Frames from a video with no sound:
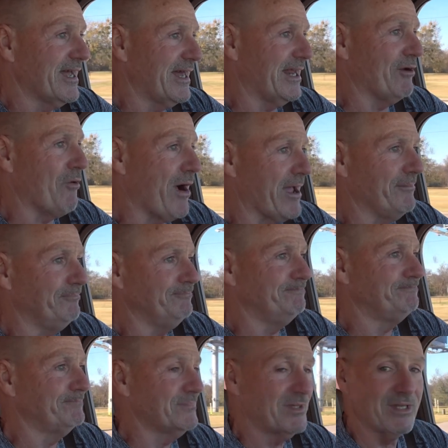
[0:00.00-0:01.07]
anyway,
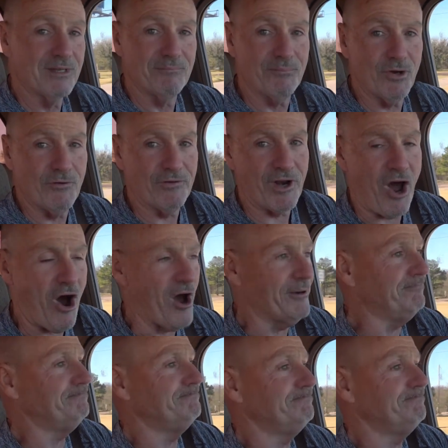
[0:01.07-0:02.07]
moving on.